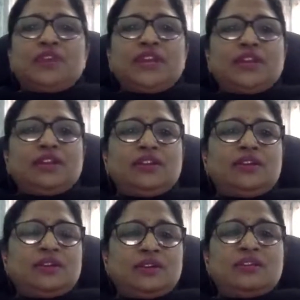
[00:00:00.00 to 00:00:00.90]

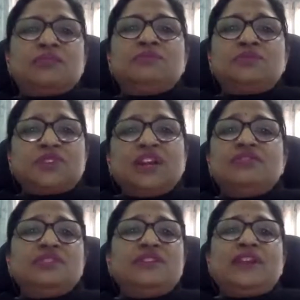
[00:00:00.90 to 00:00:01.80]
while
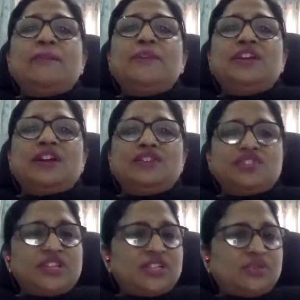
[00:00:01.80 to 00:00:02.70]
developing
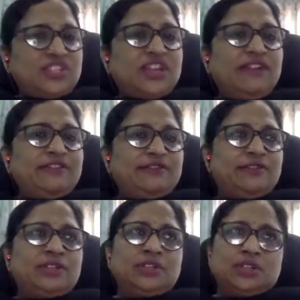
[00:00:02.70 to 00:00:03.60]
countries which have